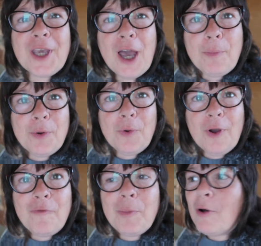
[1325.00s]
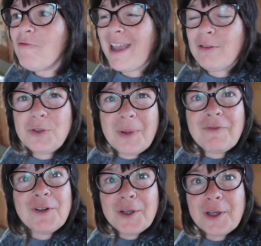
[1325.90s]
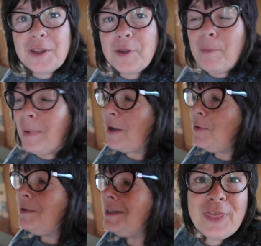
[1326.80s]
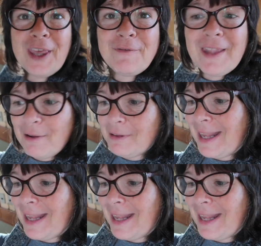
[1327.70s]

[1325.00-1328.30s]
The couple have popped round to have a look at the boat. They've now